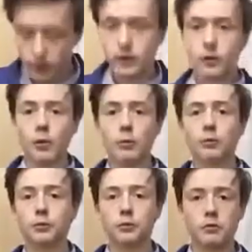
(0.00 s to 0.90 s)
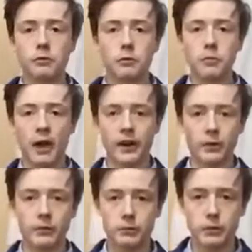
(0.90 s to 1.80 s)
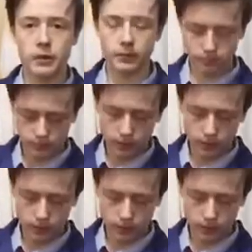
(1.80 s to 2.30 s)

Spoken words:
I will do a full pan out in a minute.